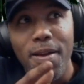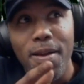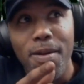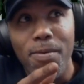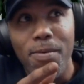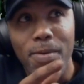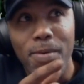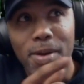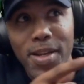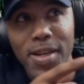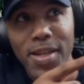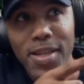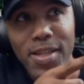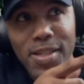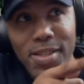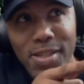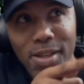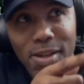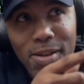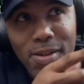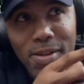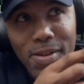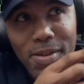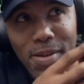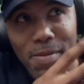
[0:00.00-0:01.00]
When he
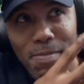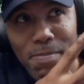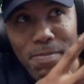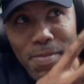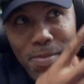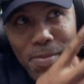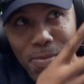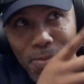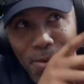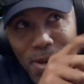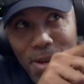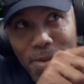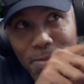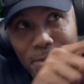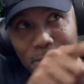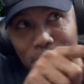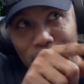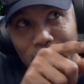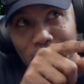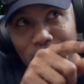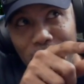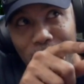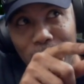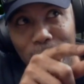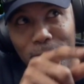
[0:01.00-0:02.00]
saw him, when he was
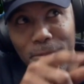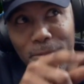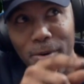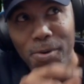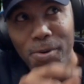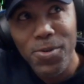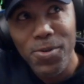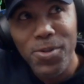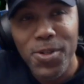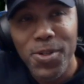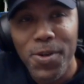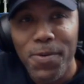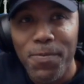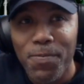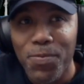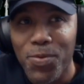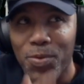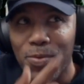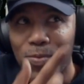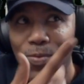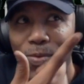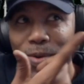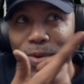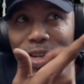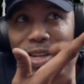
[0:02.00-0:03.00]
being approached,
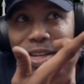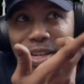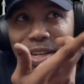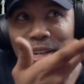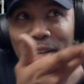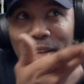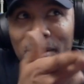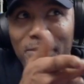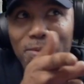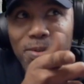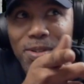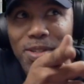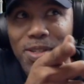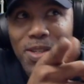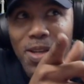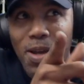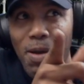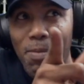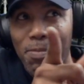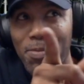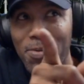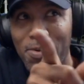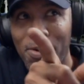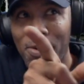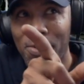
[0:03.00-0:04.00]
what he did was
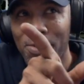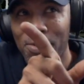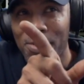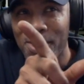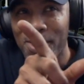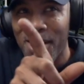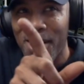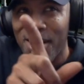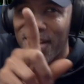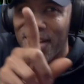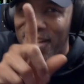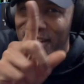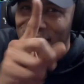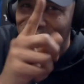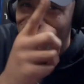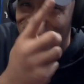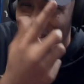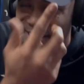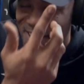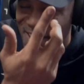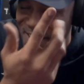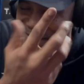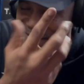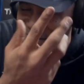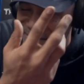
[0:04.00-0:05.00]
approach.
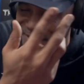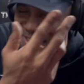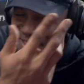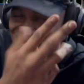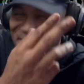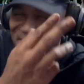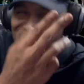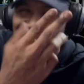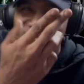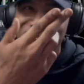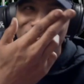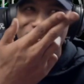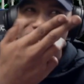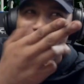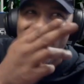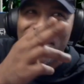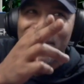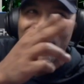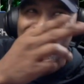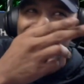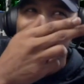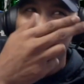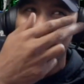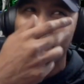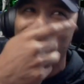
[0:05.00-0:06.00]
He made
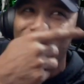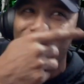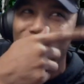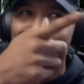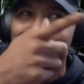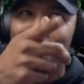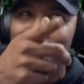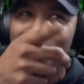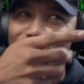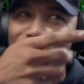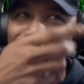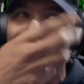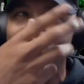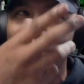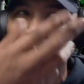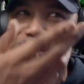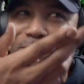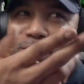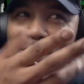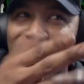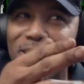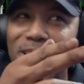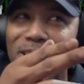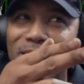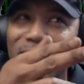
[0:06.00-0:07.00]
sure the approach
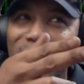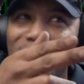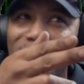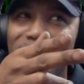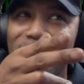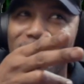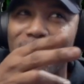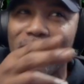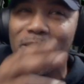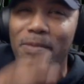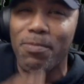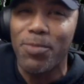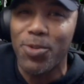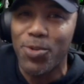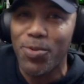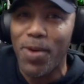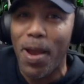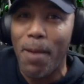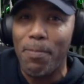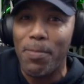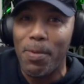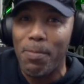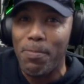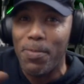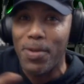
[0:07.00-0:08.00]
didn't leave him
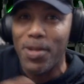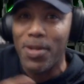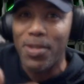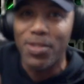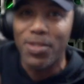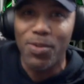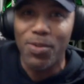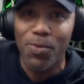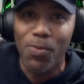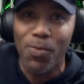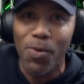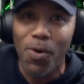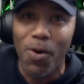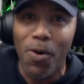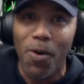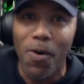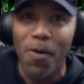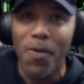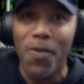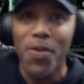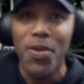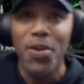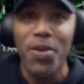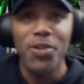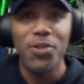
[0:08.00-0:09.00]
trapped up against the wall.
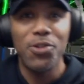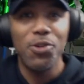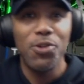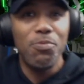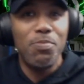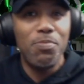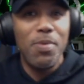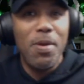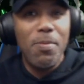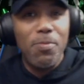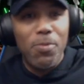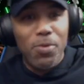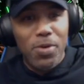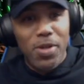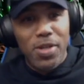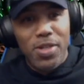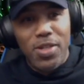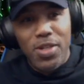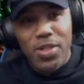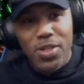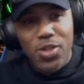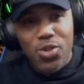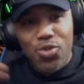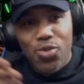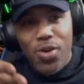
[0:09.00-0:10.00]
Two people could
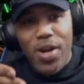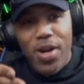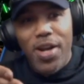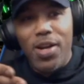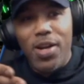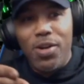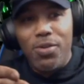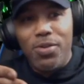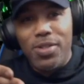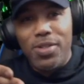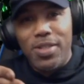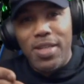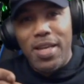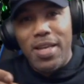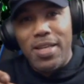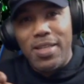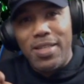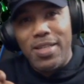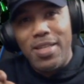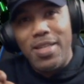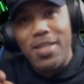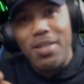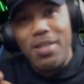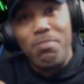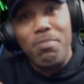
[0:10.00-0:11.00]
just triangle his ass
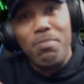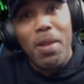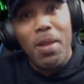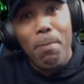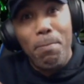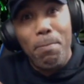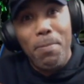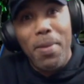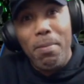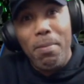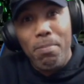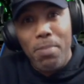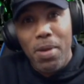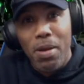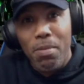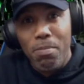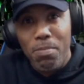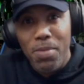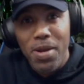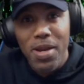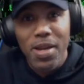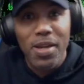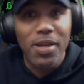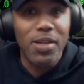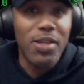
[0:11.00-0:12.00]
in and be like, bing, bing,
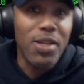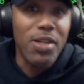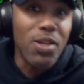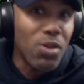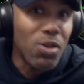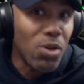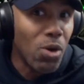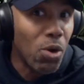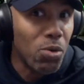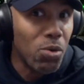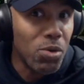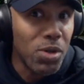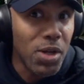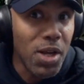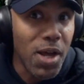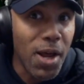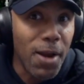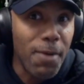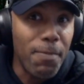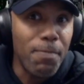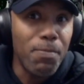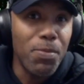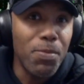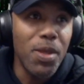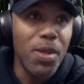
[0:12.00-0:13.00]
bing, you know, done.